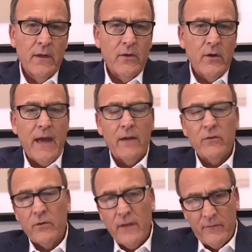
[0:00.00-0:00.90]
you can't
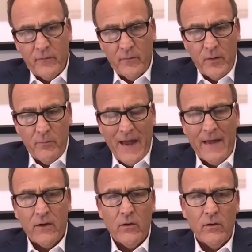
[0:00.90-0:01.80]
learn that from their
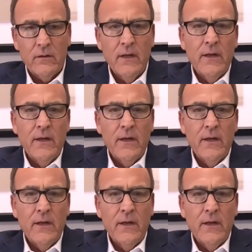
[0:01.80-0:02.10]
banker.